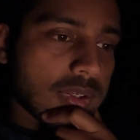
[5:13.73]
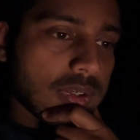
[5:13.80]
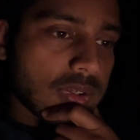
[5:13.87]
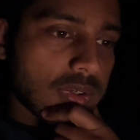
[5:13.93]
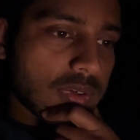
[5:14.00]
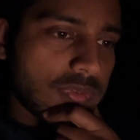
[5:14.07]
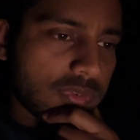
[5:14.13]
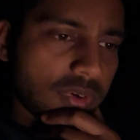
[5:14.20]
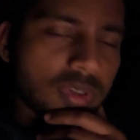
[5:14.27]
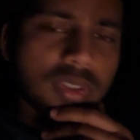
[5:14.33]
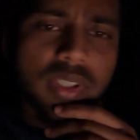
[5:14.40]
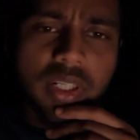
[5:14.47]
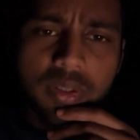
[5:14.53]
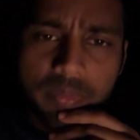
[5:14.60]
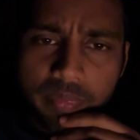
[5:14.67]
Of course,
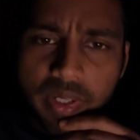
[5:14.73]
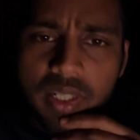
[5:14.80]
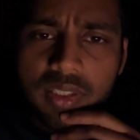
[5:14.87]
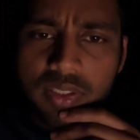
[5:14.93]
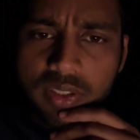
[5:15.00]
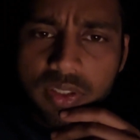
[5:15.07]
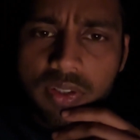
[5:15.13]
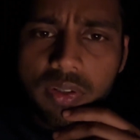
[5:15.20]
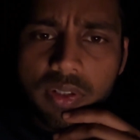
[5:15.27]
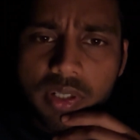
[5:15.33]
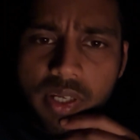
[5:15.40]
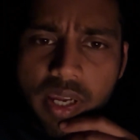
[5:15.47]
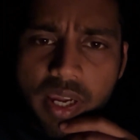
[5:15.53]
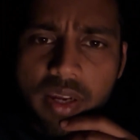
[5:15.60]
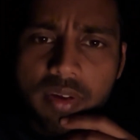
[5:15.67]
that man did
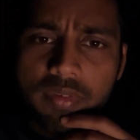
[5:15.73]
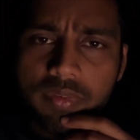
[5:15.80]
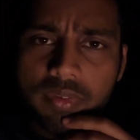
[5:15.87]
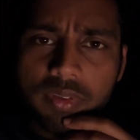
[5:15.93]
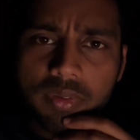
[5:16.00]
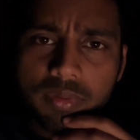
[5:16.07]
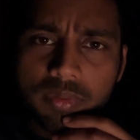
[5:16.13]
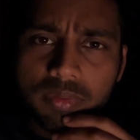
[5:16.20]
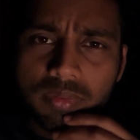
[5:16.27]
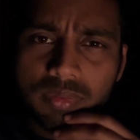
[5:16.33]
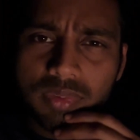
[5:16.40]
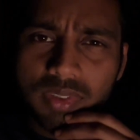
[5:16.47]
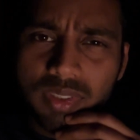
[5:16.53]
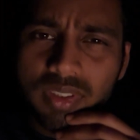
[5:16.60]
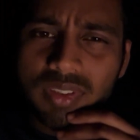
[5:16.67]
not have the
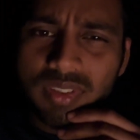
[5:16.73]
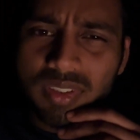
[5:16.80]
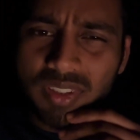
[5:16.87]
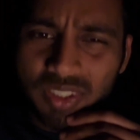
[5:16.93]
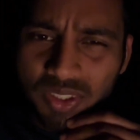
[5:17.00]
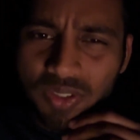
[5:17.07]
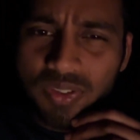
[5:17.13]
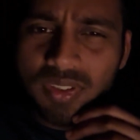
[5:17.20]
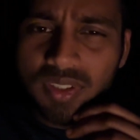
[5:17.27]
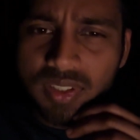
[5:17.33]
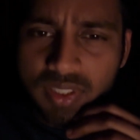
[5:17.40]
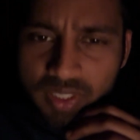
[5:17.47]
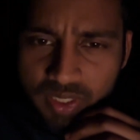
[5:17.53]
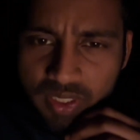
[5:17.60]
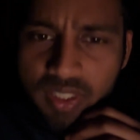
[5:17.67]

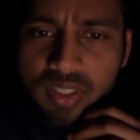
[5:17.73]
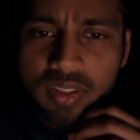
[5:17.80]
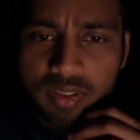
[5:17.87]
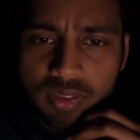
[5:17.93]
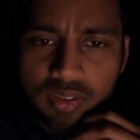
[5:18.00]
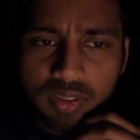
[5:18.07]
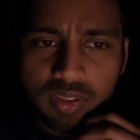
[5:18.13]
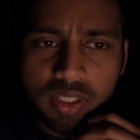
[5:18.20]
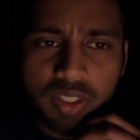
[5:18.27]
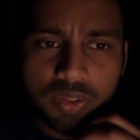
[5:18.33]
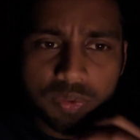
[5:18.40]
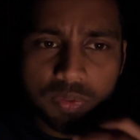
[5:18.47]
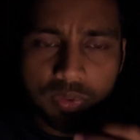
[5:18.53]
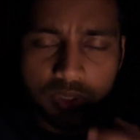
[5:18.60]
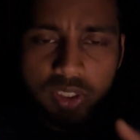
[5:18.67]
requisite ticket that
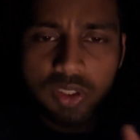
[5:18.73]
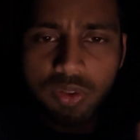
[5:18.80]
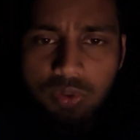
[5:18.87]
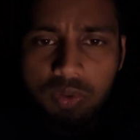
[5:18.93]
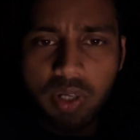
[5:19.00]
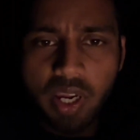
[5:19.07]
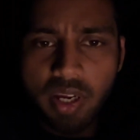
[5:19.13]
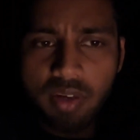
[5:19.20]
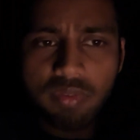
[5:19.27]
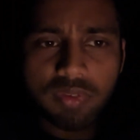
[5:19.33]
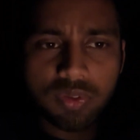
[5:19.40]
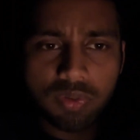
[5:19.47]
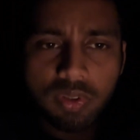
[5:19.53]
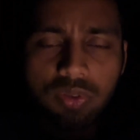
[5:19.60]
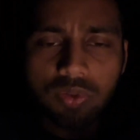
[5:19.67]
you need to have
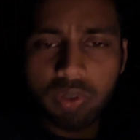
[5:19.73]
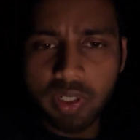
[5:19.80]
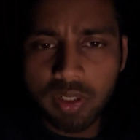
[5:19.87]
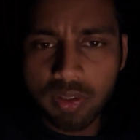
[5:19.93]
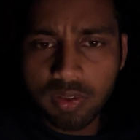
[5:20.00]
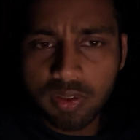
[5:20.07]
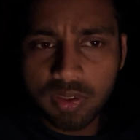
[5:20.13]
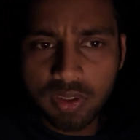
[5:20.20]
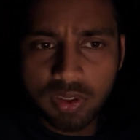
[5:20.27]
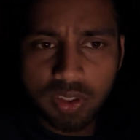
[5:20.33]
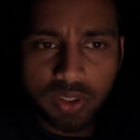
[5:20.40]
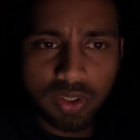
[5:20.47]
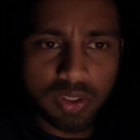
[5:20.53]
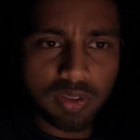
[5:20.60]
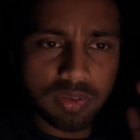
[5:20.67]
so as to enter the
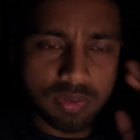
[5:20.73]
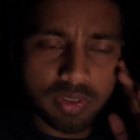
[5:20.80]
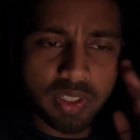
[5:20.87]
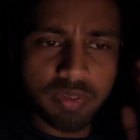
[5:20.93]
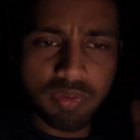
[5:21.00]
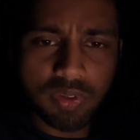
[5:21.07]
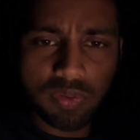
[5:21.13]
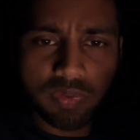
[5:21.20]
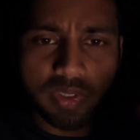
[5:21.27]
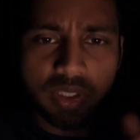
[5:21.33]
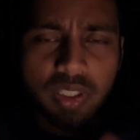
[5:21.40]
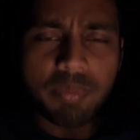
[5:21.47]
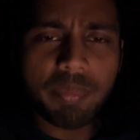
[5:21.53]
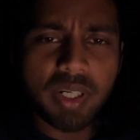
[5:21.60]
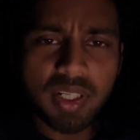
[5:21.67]
station. So that was one
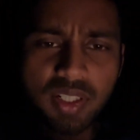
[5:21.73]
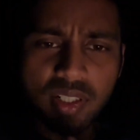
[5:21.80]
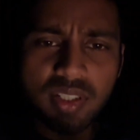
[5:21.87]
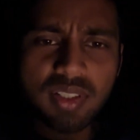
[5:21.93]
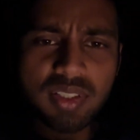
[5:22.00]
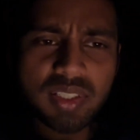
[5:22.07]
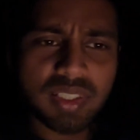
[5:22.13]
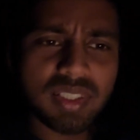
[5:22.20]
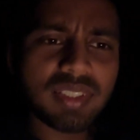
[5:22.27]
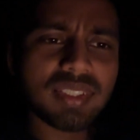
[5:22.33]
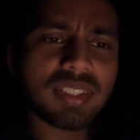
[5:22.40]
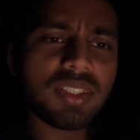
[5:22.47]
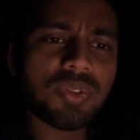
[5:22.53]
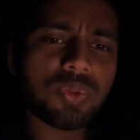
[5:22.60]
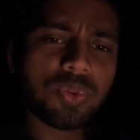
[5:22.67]
thing. But another thing is
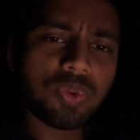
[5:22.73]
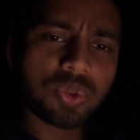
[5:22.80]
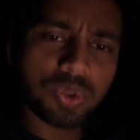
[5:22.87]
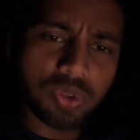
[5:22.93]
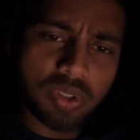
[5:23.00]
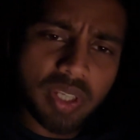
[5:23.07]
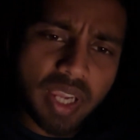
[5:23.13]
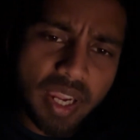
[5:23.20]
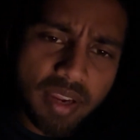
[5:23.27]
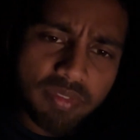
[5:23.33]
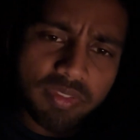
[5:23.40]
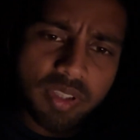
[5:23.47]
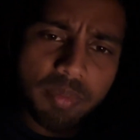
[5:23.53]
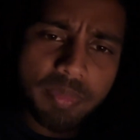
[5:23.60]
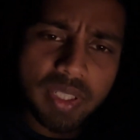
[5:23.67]
ki you should
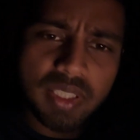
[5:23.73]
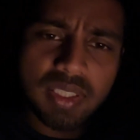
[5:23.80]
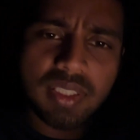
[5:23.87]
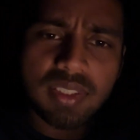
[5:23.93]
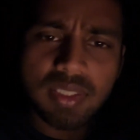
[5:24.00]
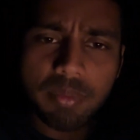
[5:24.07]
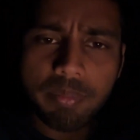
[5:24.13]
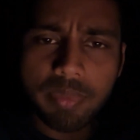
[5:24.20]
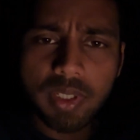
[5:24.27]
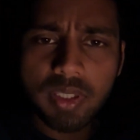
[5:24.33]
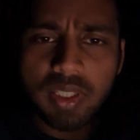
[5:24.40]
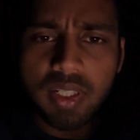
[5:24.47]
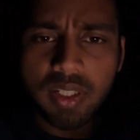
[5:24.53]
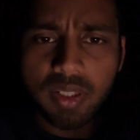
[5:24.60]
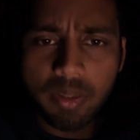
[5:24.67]
have the basic
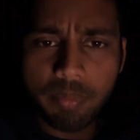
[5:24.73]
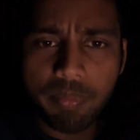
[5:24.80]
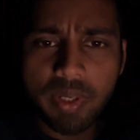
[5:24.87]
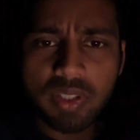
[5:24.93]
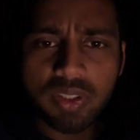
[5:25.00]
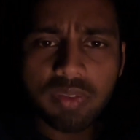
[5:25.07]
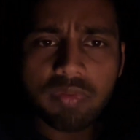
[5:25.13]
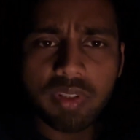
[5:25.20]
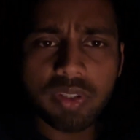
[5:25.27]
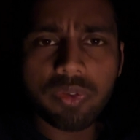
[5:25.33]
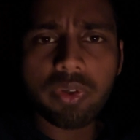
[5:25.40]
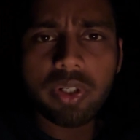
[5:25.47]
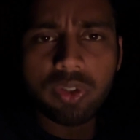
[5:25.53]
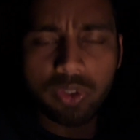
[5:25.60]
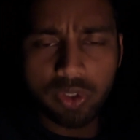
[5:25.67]
sympathy and compassion when
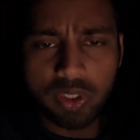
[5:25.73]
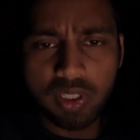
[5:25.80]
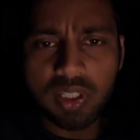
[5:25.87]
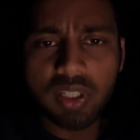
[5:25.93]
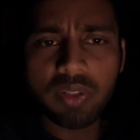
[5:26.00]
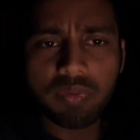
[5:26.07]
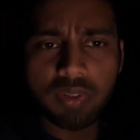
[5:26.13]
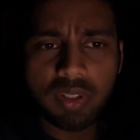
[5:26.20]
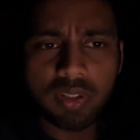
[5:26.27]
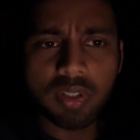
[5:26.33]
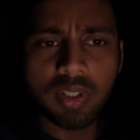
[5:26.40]
you are dealing with